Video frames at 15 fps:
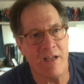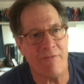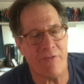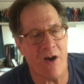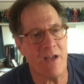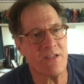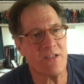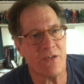
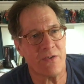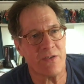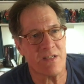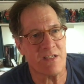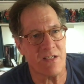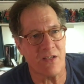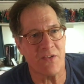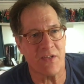Foster is
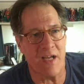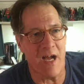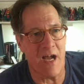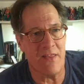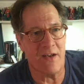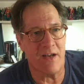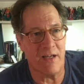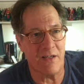still the
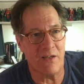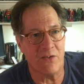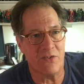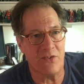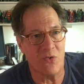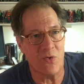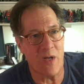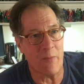guy that I go
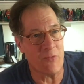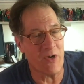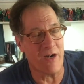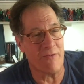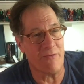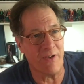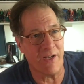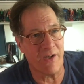to when I'm
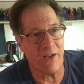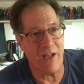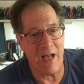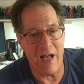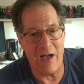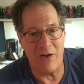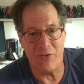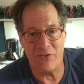trying to figure out
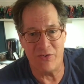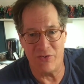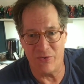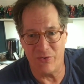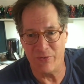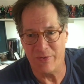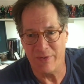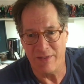how
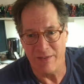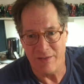to